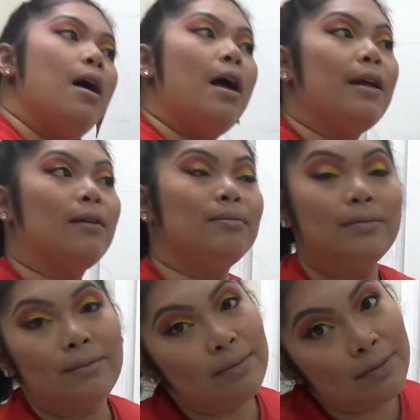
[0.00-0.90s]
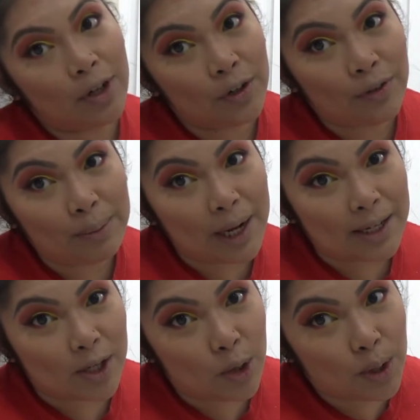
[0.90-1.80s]
Again, from
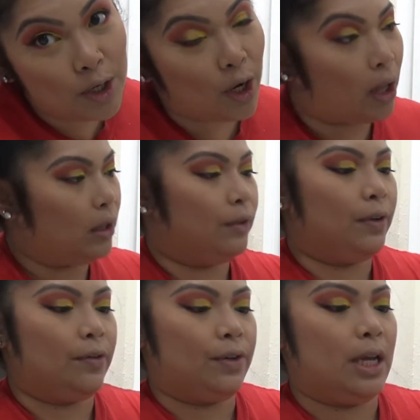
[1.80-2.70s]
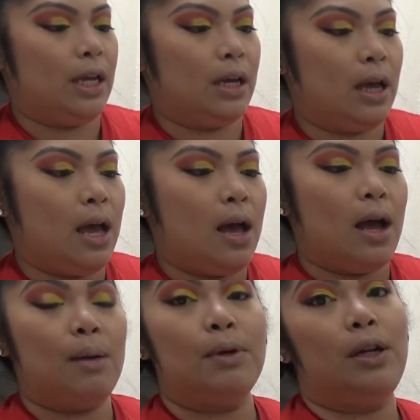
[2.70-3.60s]
Daiso, $1.50.
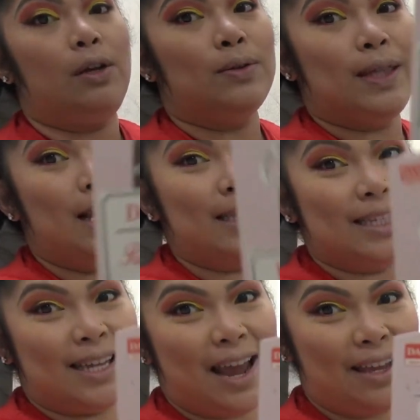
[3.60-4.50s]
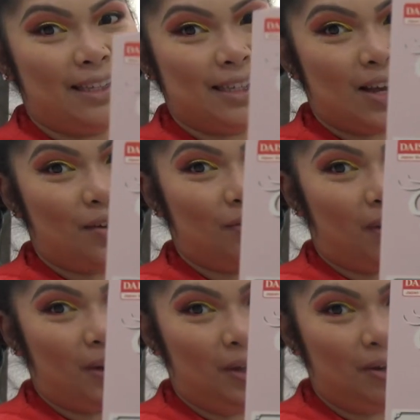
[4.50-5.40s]
I'm going to use these dense
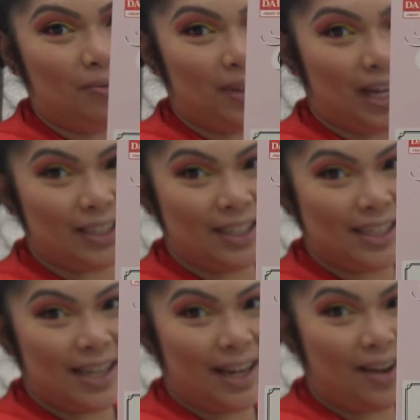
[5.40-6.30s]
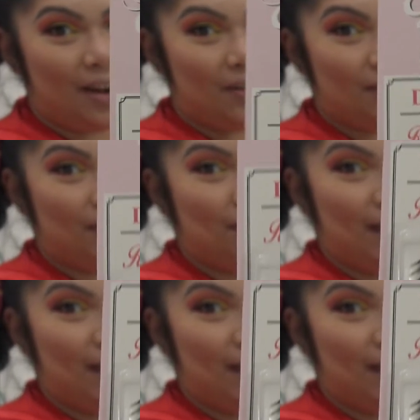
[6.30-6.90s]
volume lashes that I got from